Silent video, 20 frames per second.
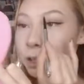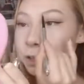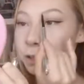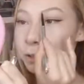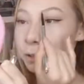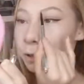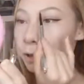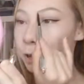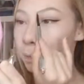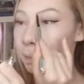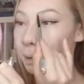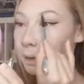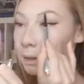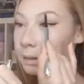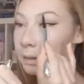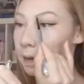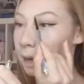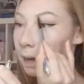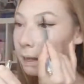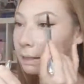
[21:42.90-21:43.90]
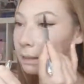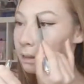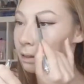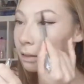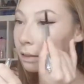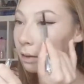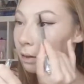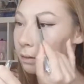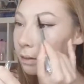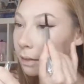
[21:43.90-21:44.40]
shook because I didn't
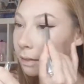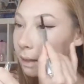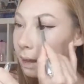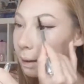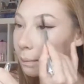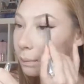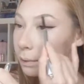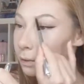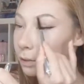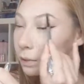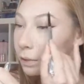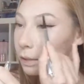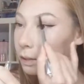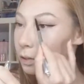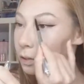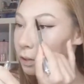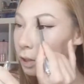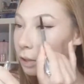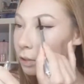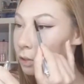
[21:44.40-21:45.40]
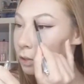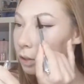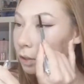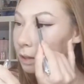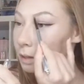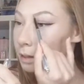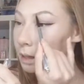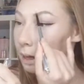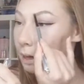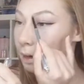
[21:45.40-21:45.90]
know that they would do construction on
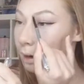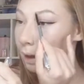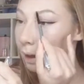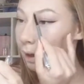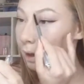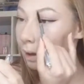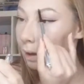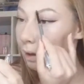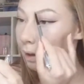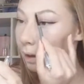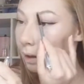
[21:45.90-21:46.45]
a Saturday.